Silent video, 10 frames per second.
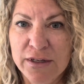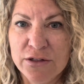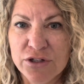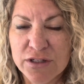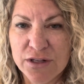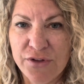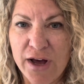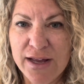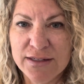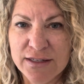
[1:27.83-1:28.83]
Just a
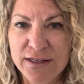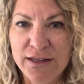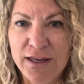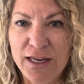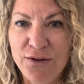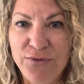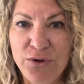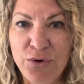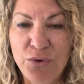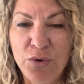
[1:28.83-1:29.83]
thought. If
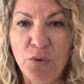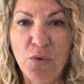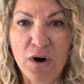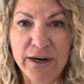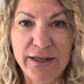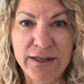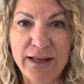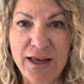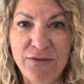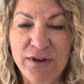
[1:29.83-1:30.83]
you wanted
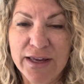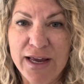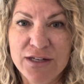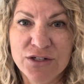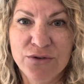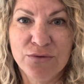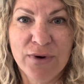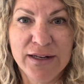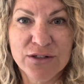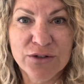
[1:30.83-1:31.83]
a vacation
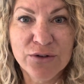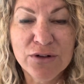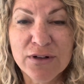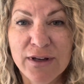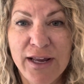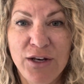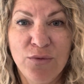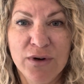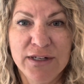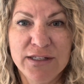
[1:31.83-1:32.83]
rental and you
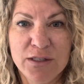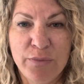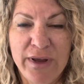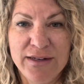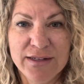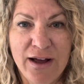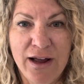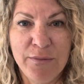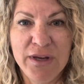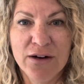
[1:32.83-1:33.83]
wanted to spend
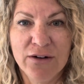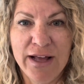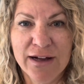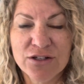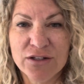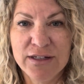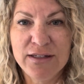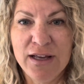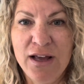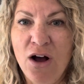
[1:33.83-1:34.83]
time here in Ashland,
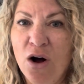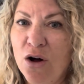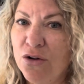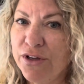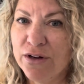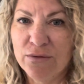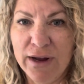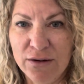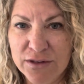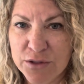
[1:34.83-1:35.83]
all year
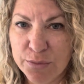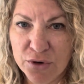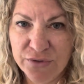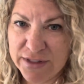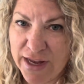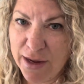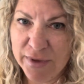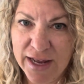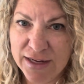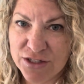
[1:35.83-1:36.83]
round is a perfect time in
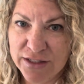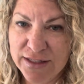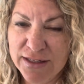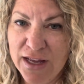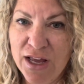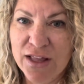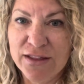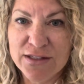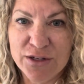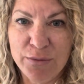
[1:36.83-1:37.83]
Ashland.
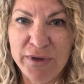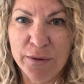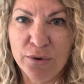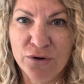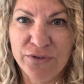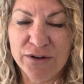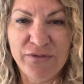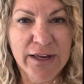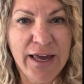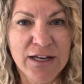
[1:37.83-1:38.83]
This could be a perfect
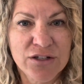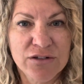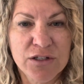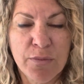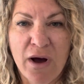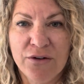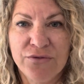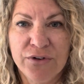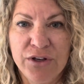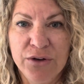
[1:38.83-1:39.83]
vacation spot
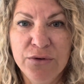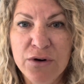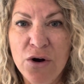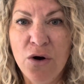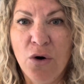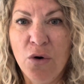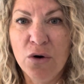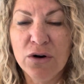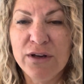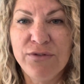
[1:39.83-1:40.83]
for you.
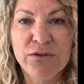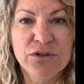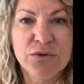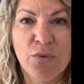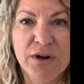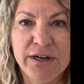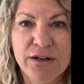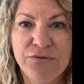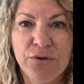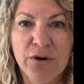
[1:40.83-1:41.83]
Or if you just wanted
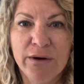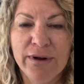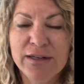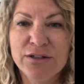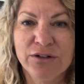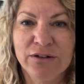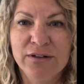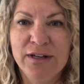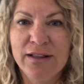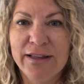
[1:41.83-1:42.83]
it for a rental,
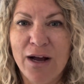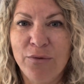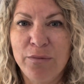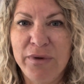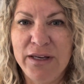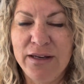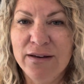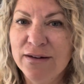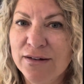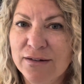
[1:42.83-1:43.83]
that would be
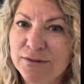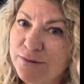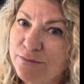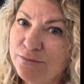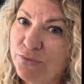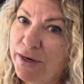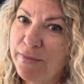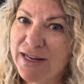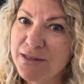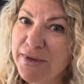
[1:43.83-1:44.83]
a way to
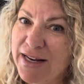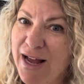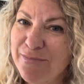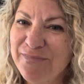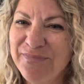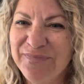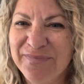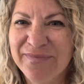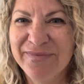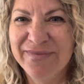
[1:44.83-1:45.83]
make some income.
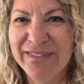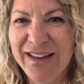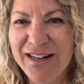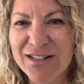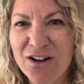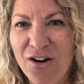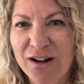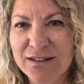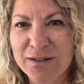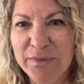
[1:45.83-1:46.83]
It is
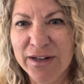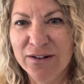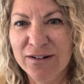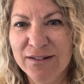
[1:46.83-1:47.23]
awesome here.